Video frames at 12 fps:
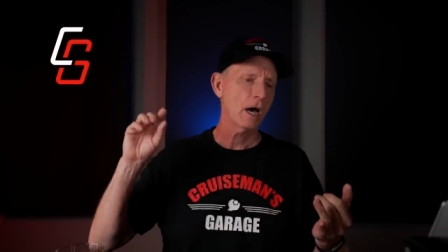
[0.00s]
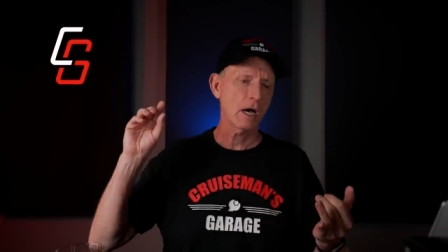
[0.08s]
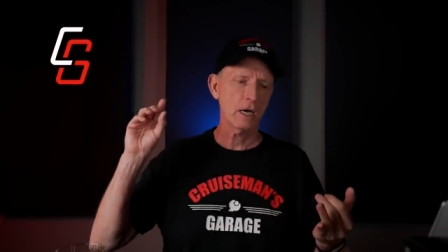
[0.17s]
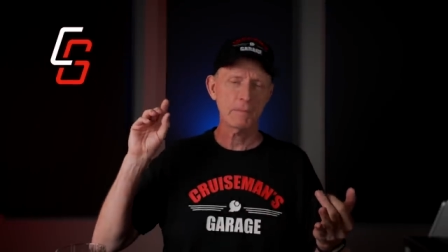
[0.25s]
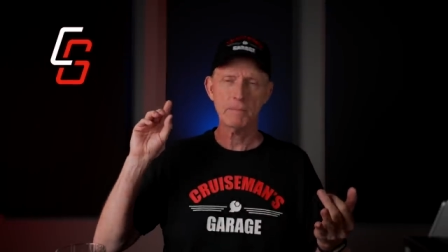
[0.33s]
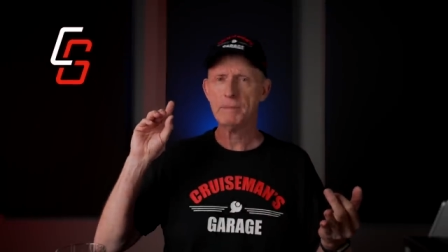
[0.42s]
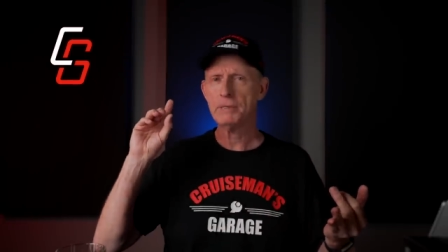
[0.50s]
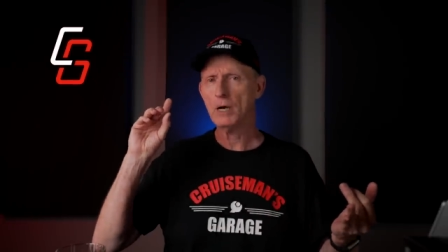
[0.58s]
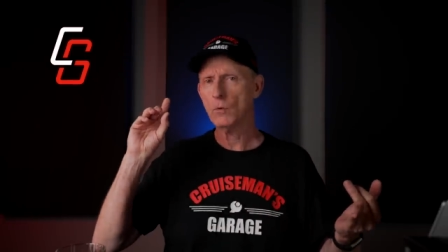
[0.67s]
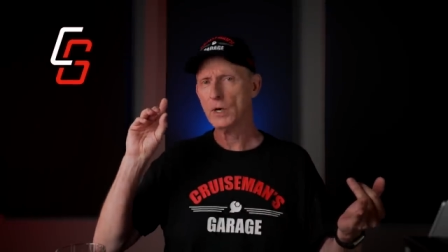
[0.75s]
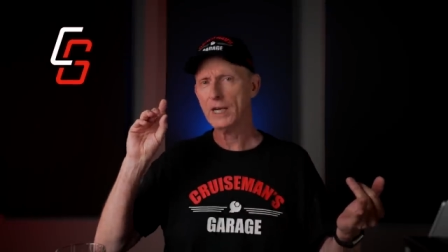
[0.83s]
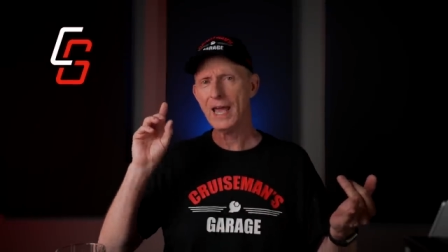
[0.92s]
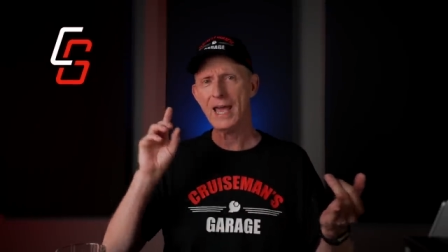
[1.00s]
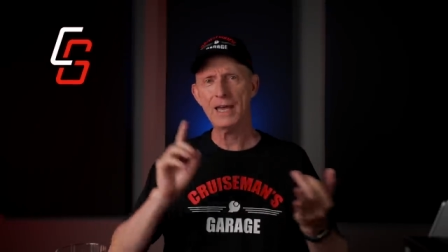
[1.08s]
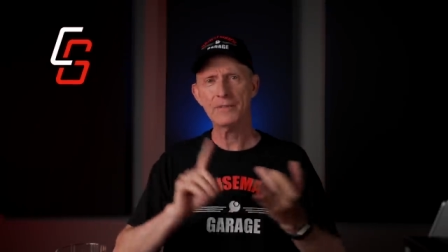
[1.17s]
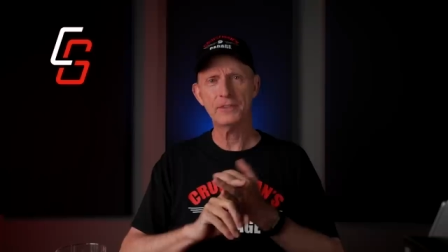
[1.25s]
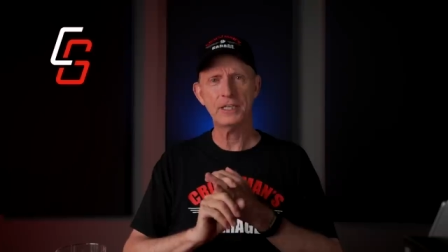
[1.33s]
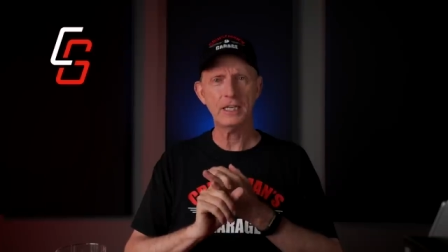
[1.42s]
Uh, maybe I want to
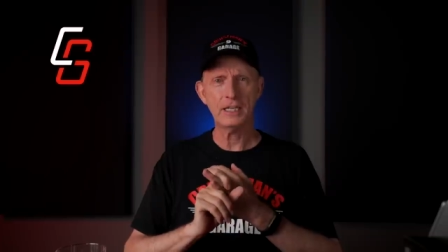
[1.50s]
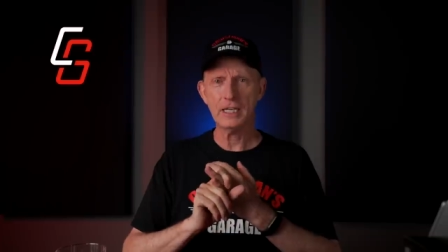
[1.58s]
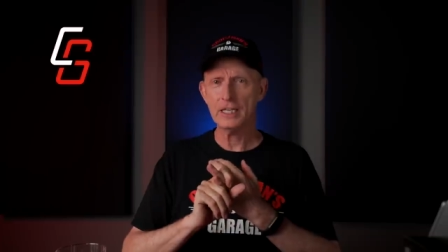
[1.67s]
add the